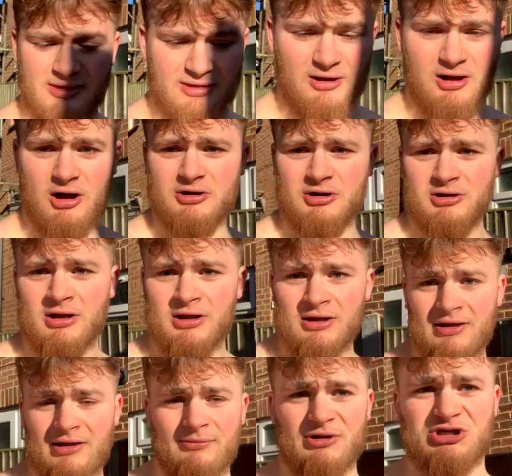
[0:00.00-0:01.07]
is the garden,
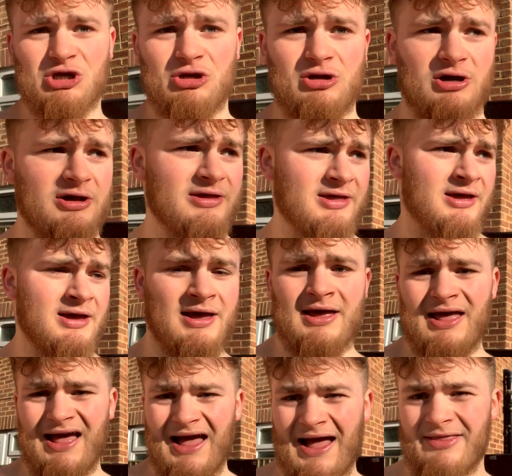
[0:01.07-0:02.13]
let me show you guys.
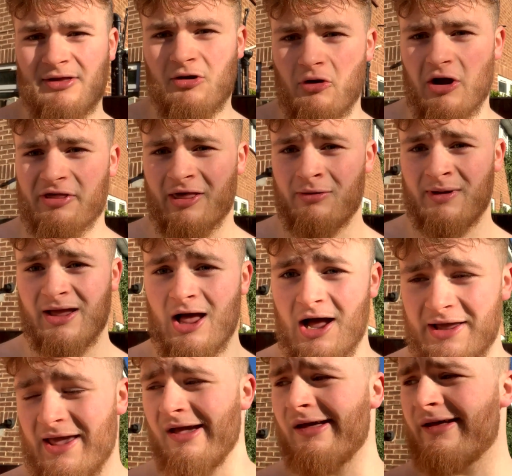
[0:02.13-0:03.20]
The grass hasn't been cut
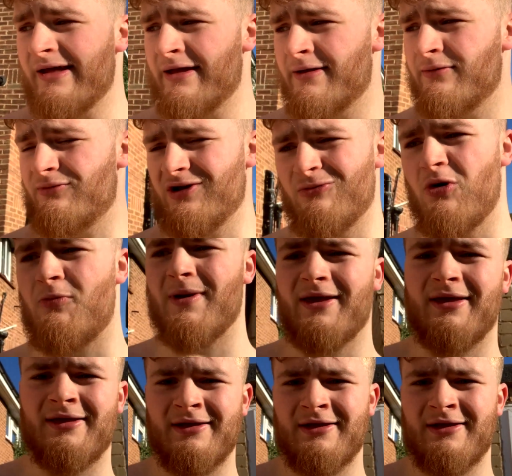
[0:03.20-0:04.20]
yet, but it will be.